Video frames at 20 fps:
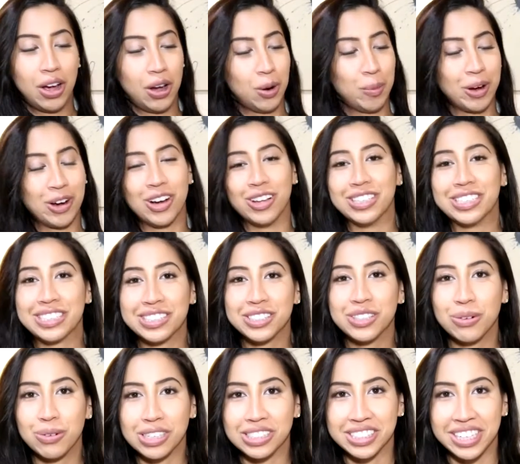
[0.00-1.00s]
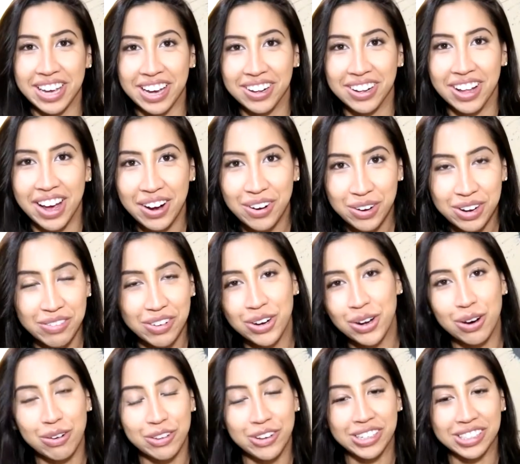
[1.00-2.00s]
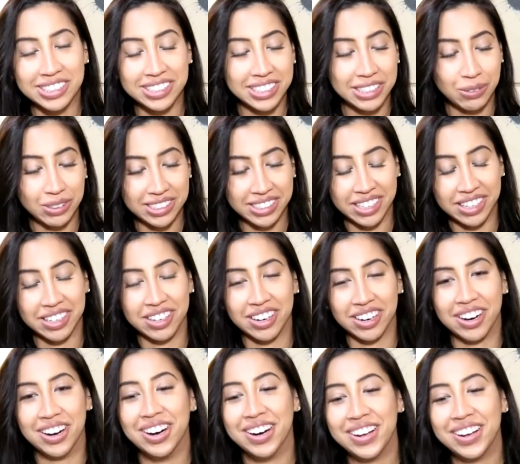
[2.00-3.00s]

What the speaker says: Oh my god, this is the worst angle. I don't even know if you can see what's in here.